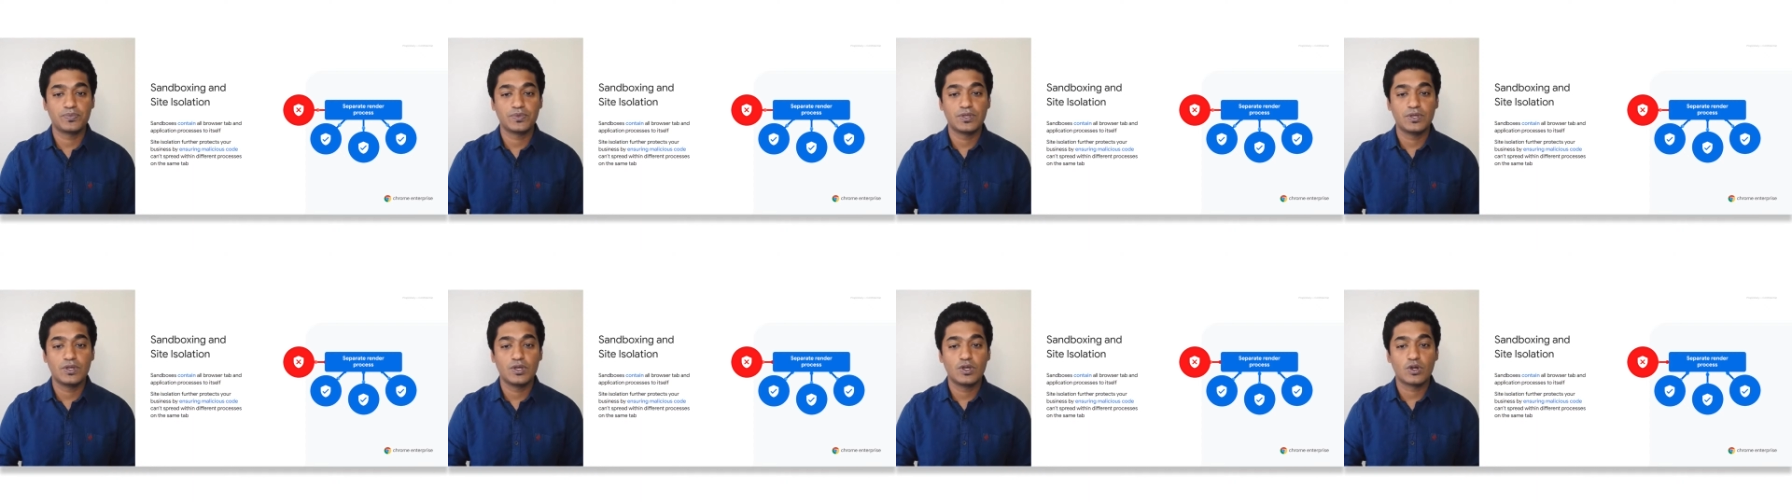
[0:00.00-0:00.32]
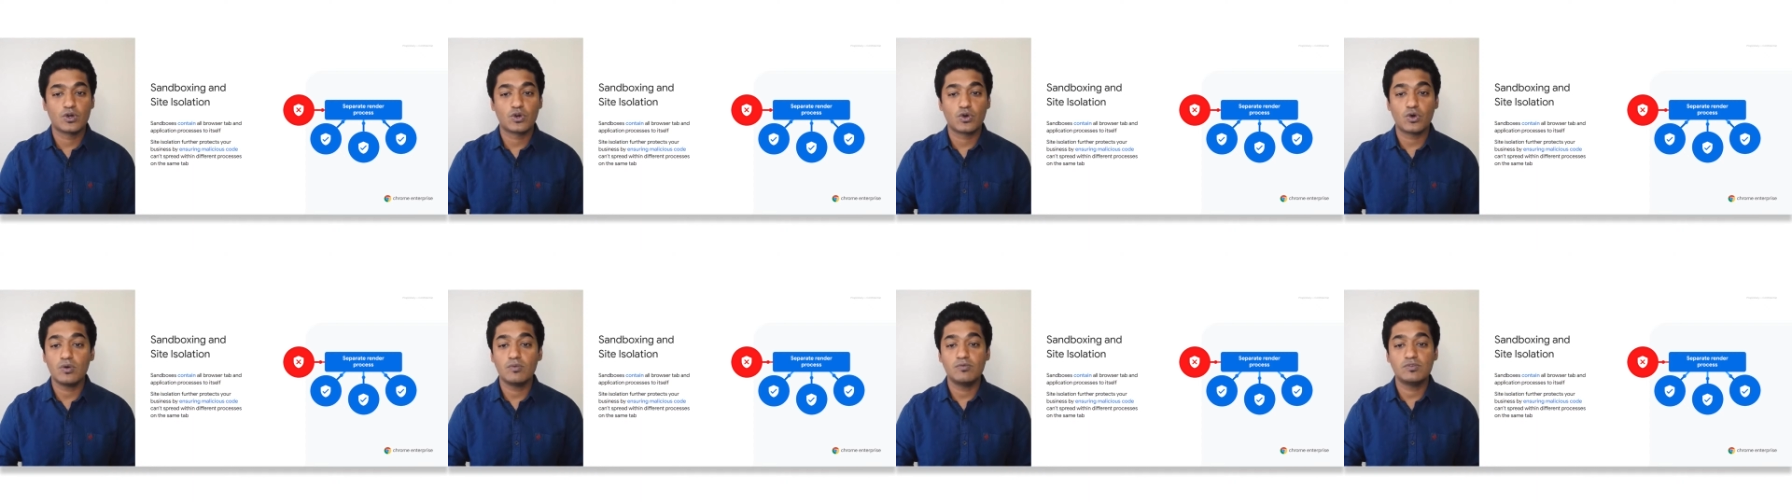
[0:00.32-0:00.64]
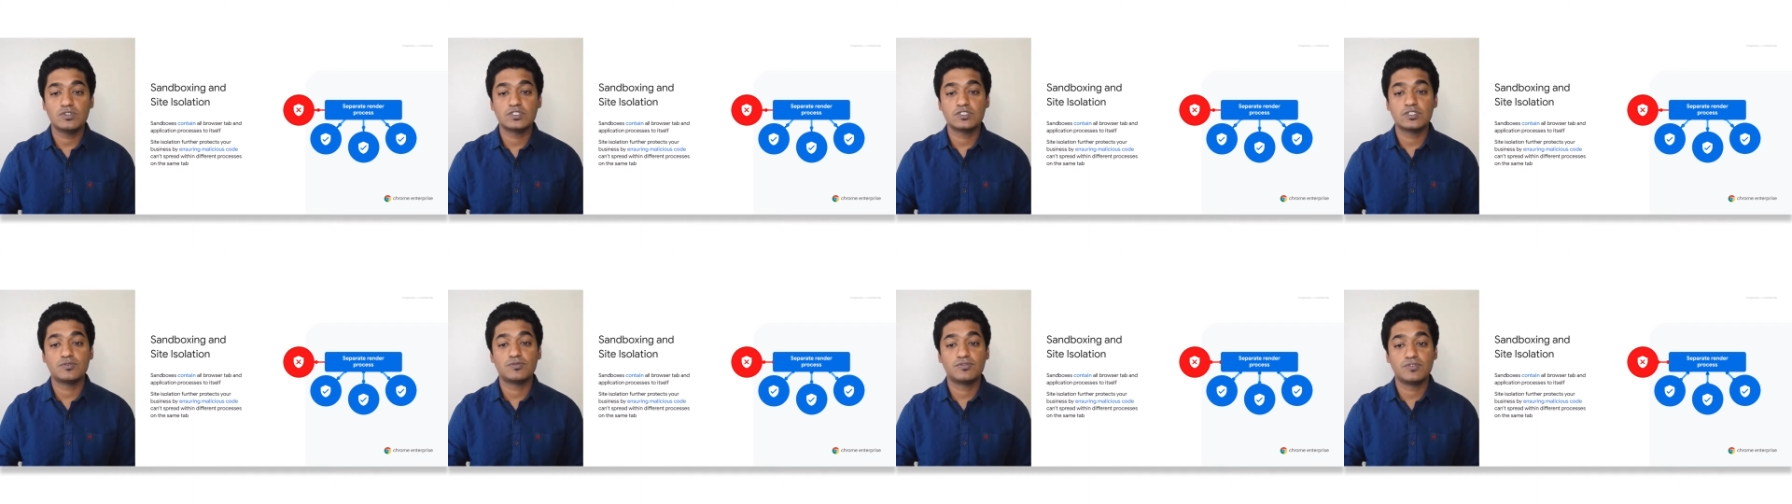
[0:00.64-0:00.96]
Chrome was
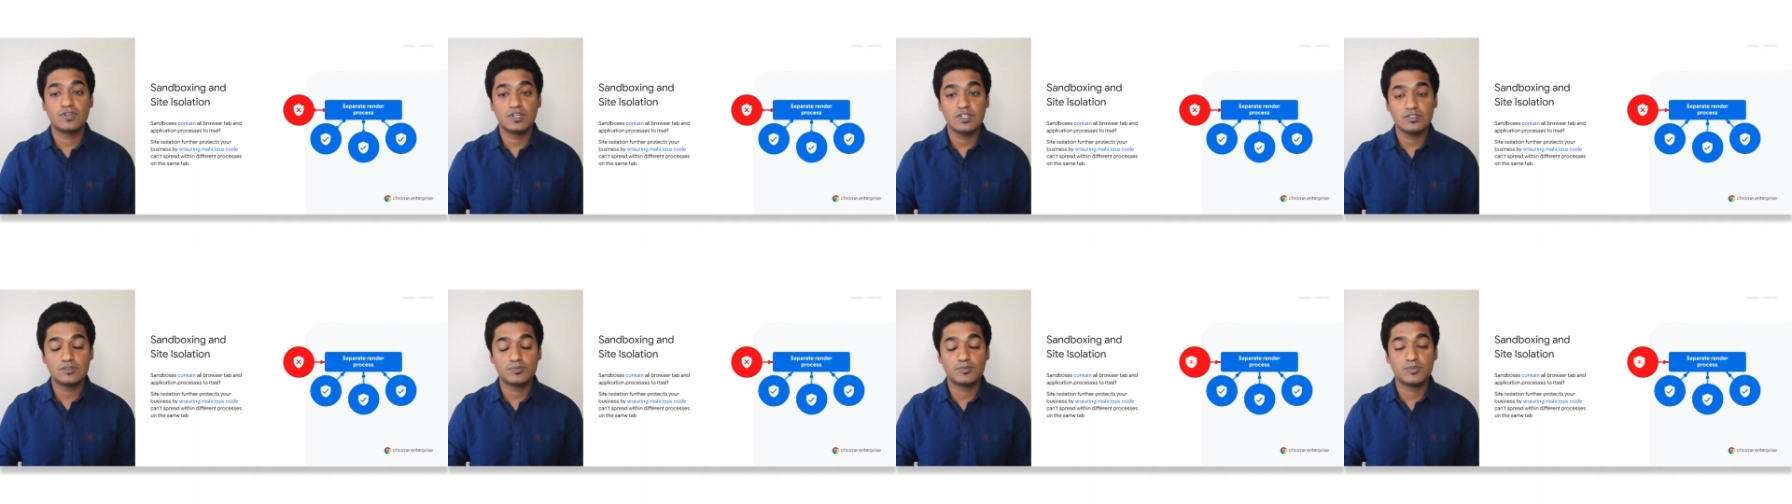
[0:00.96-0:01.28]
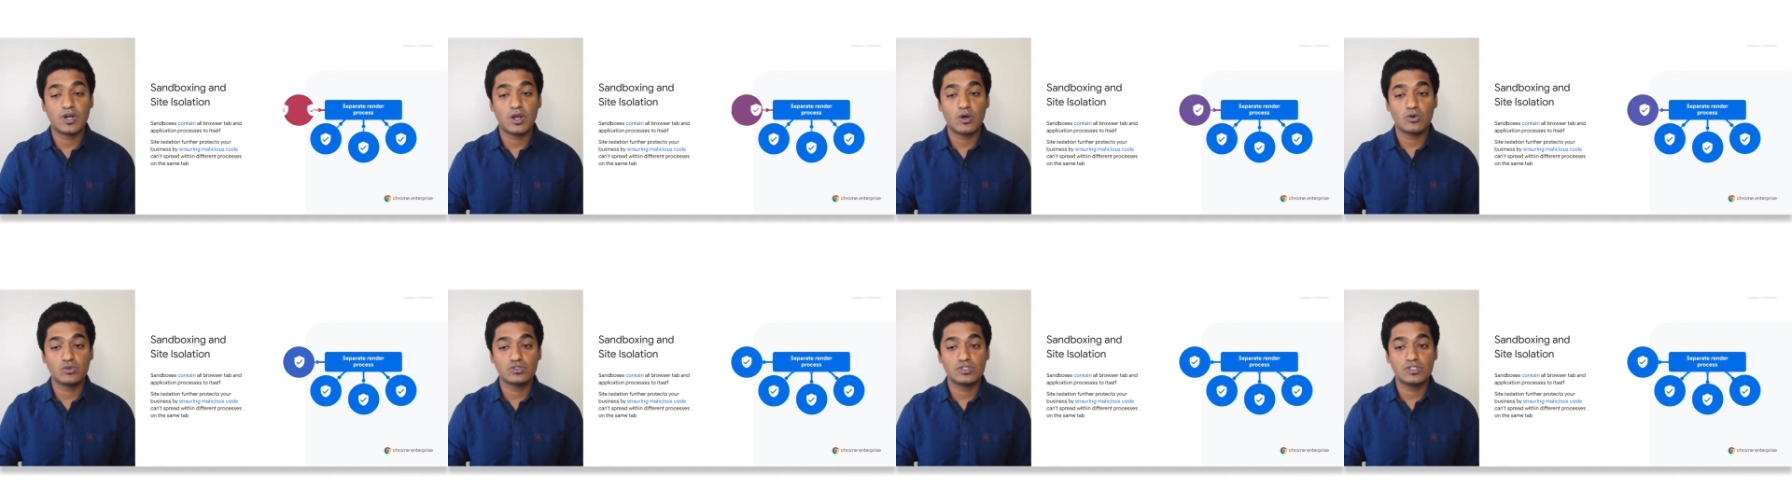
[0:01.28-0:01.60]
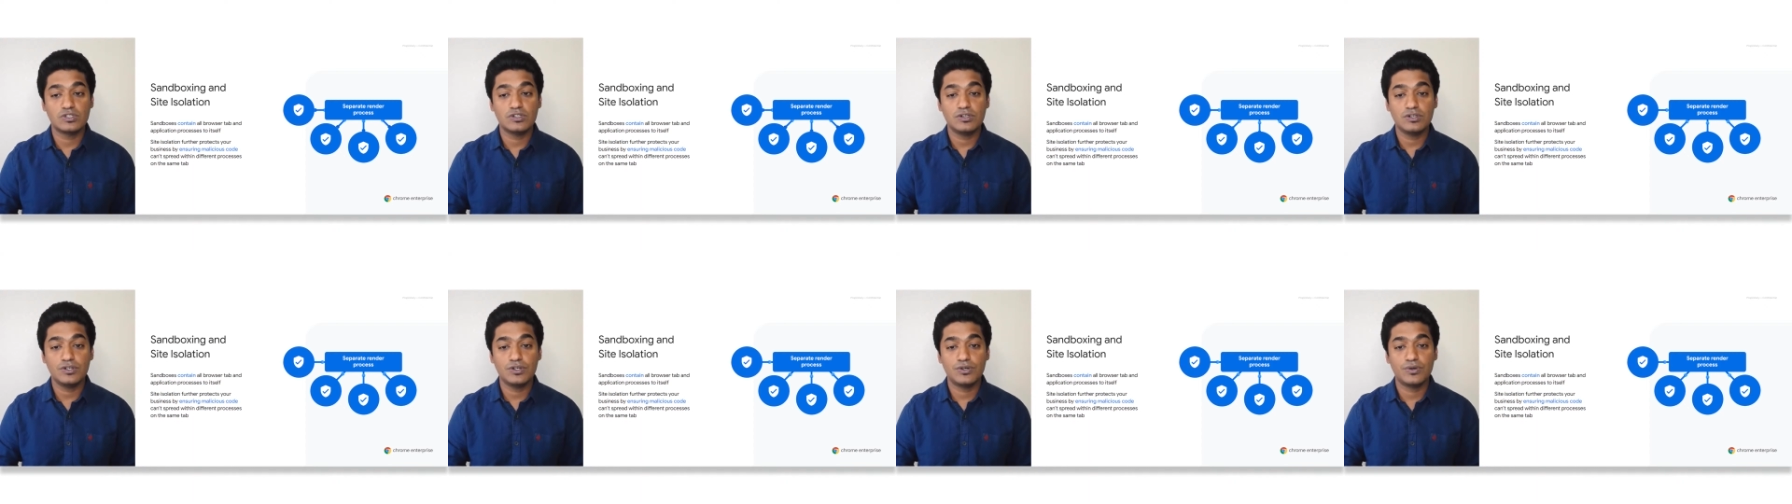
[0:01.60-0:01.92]
the first
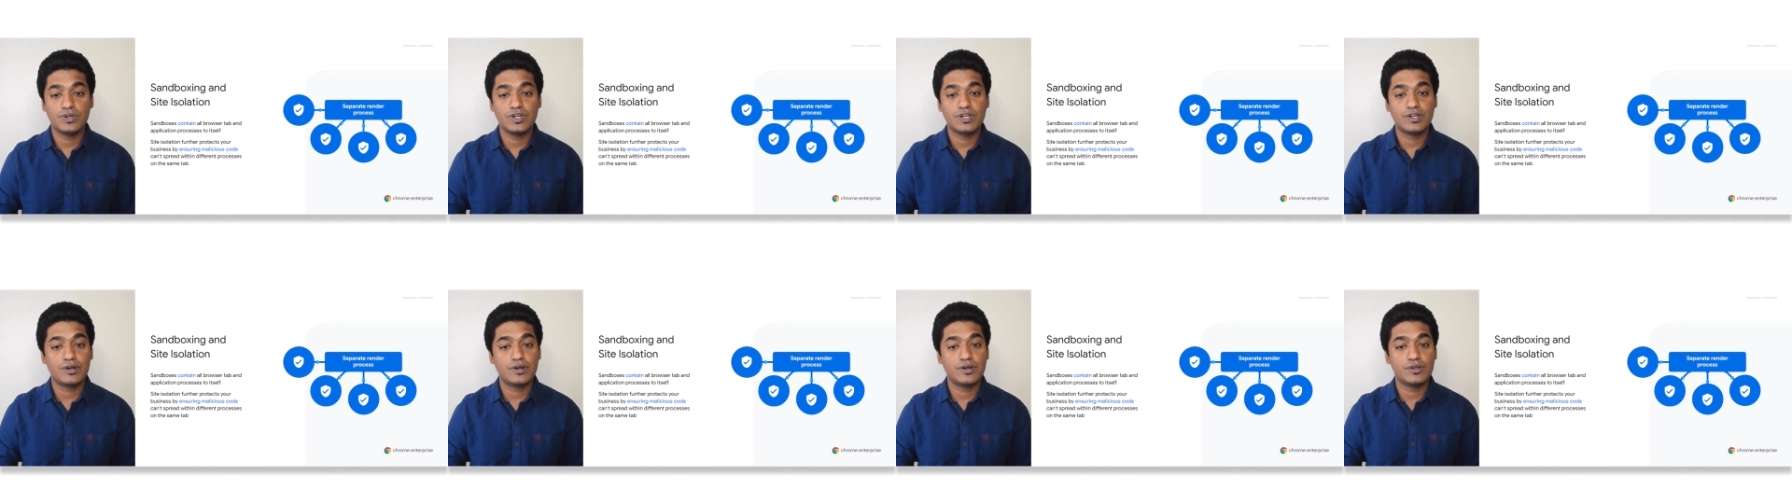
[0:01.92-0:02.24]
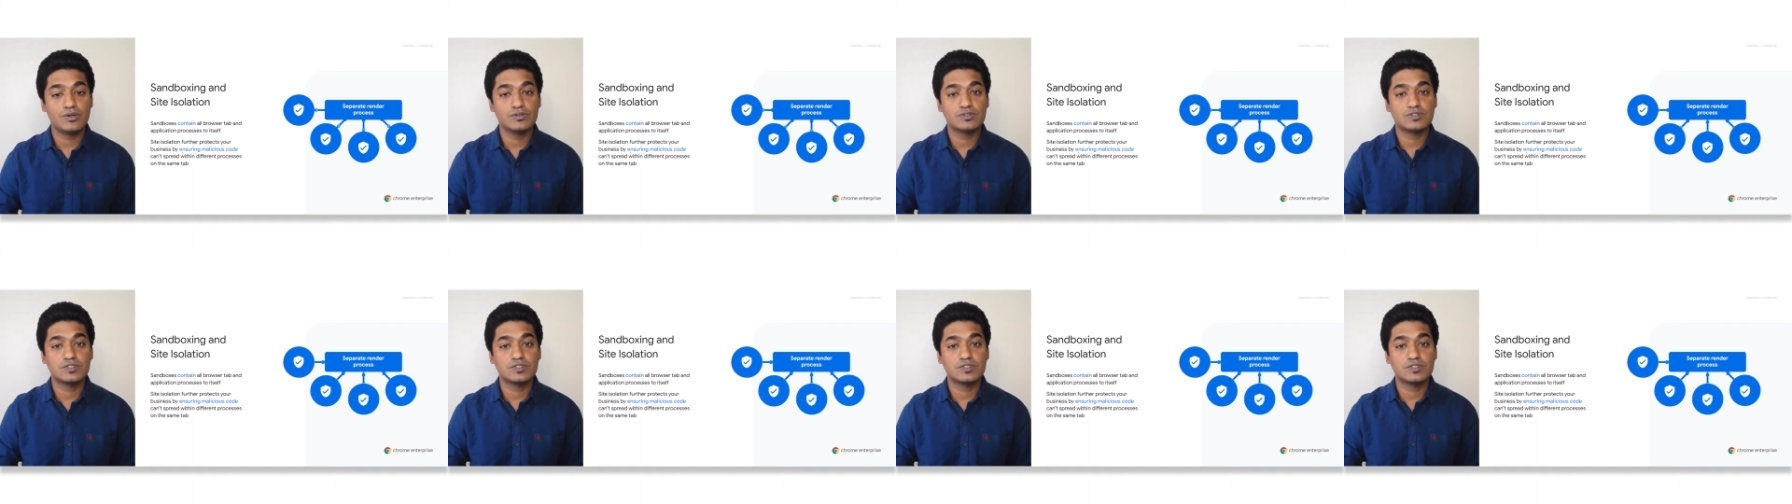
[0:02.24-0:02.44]
browser to introduce